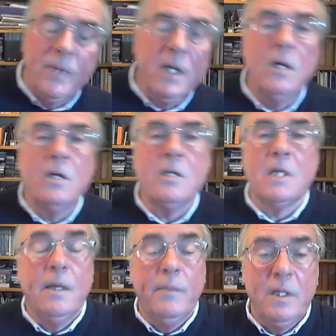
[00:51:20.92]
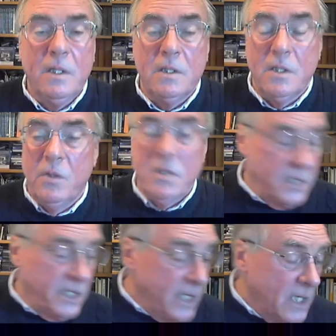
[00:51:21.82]
because I mean,
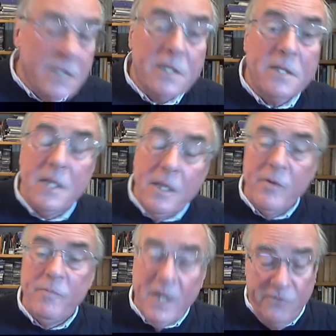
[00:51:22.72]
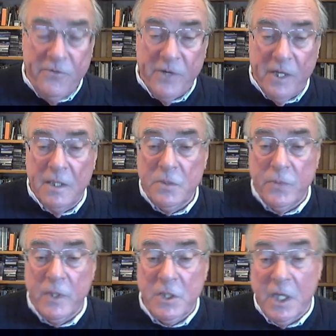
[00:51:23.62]
sticking to the theme of butterflies,
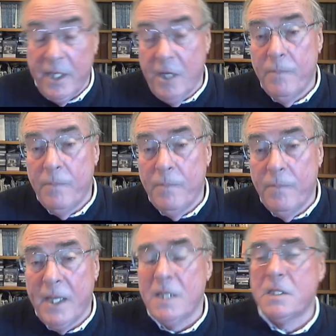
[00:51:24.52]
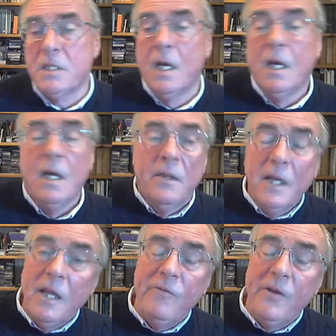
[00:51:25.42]
which I know best, the
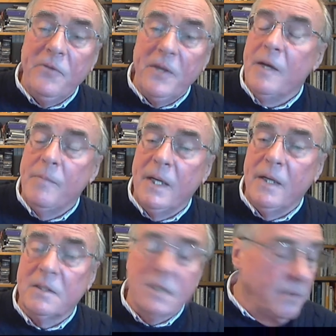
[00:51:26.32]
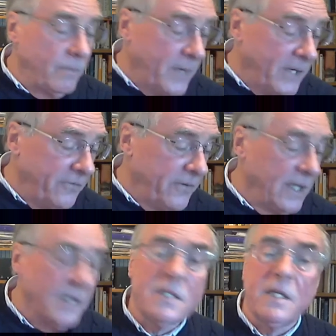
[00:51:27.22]
lovely thing about um,
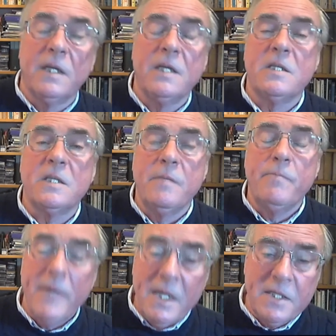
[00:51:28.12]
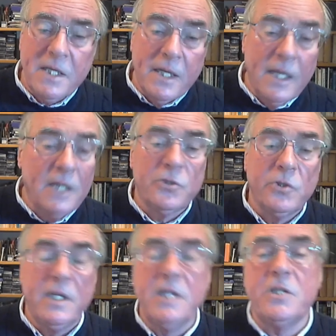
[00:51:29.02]
butterflies is the basic natural
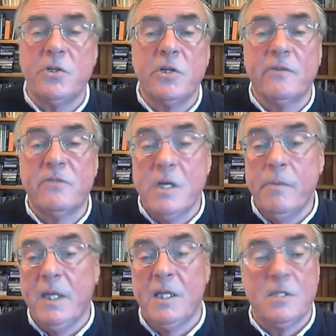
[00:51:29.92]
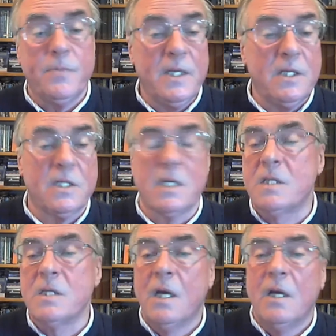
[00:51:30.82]
history of so many
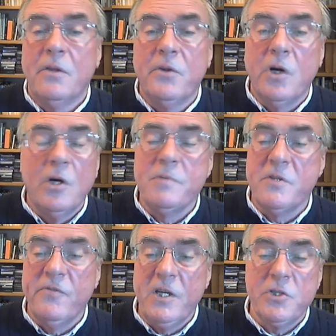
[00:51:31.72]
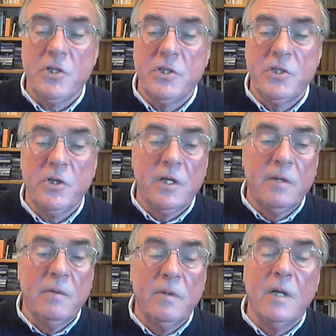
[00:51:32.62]
species. There are observations you
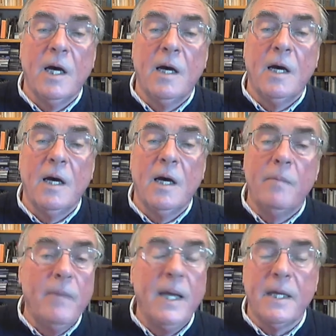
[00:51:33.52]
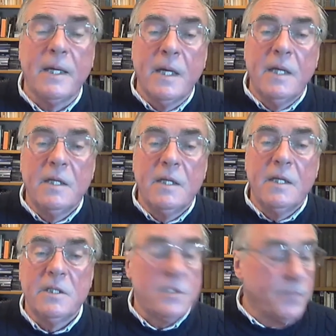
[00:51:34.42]
can um, make
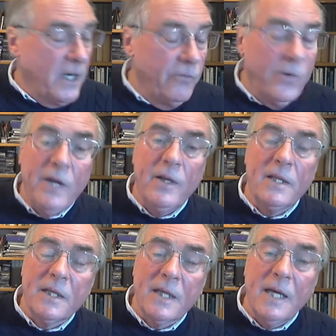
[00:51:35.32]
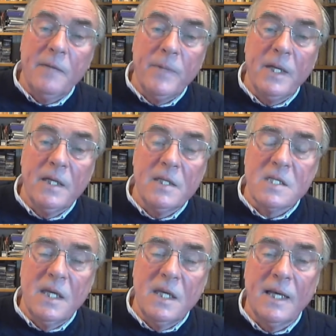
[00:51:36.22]
just by rearing the caterpillars
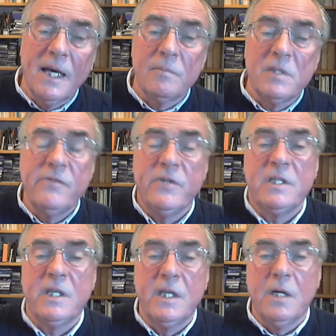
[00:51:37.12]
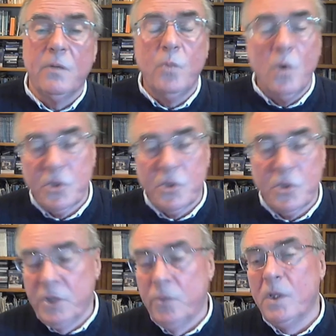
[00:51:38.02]
in captivity and watching
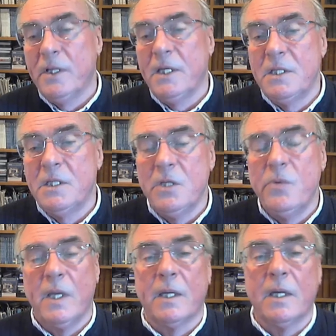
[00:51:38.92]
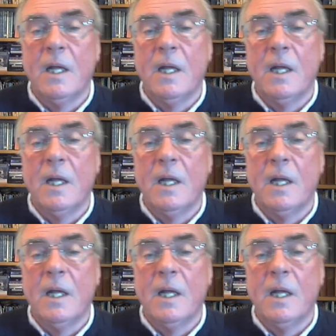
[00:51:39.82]
what they're doing.